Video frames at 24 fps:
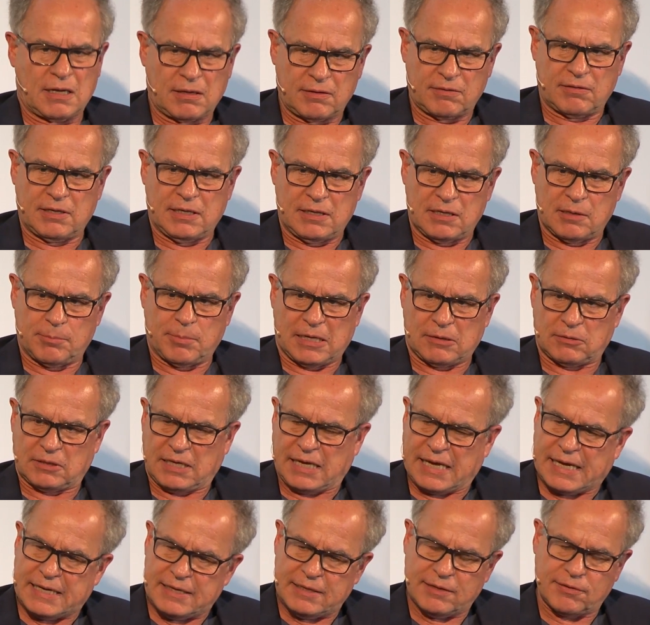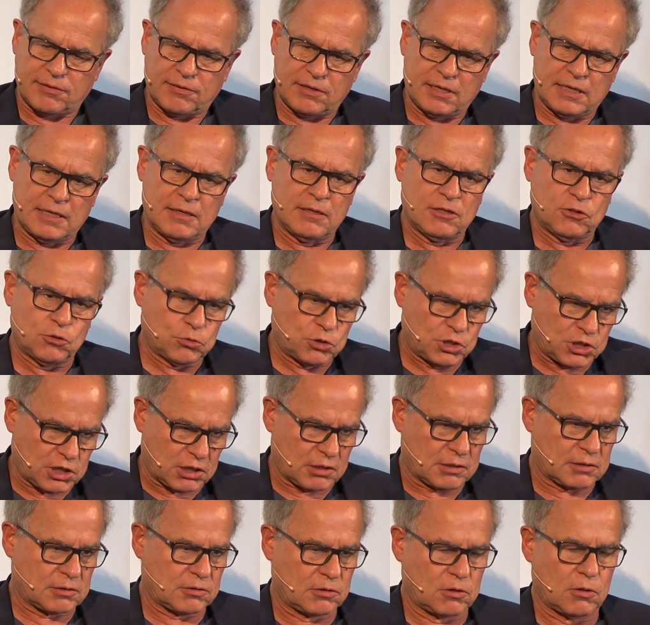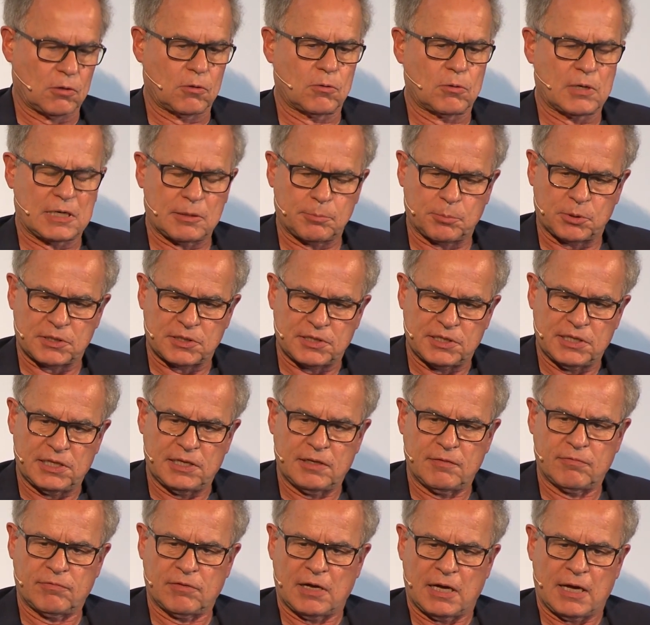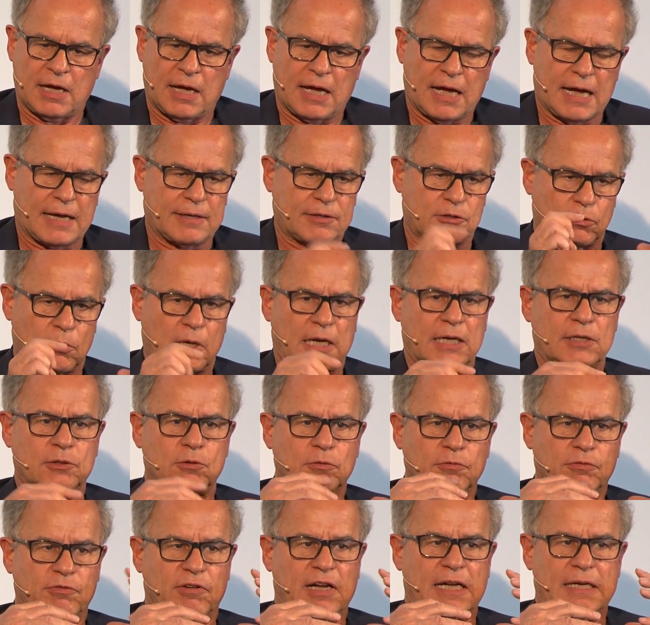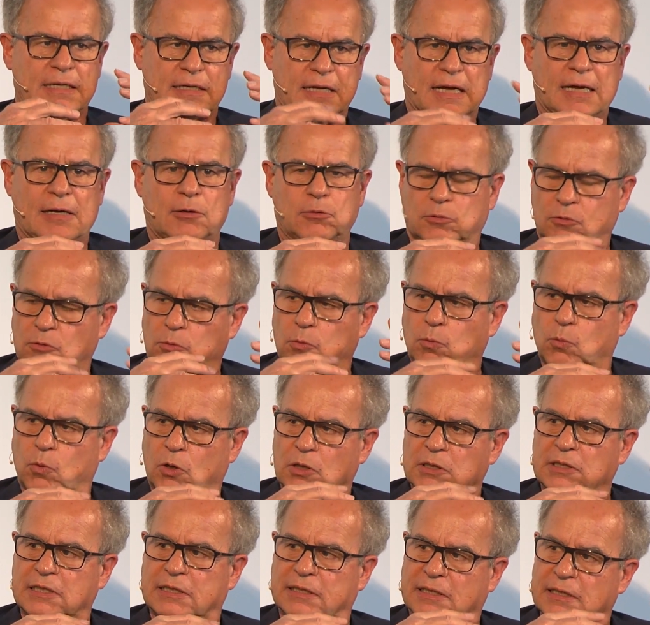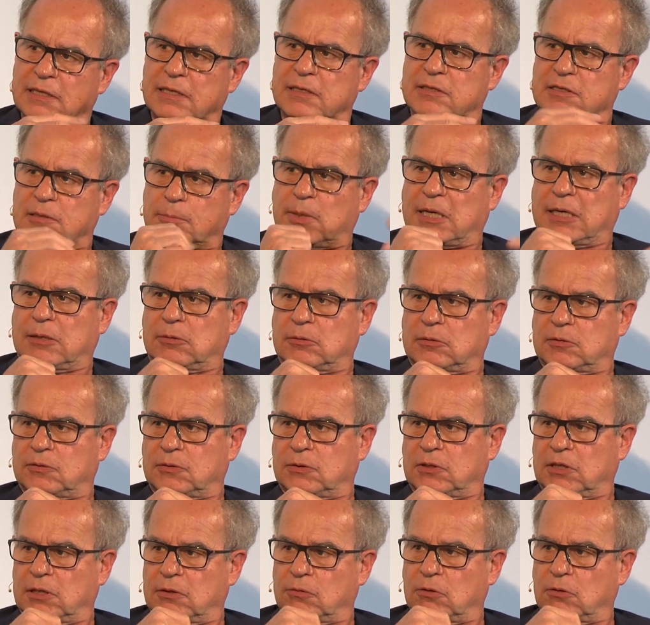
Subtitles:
nothing about anything. You just go and perceive and try to find out what it is about.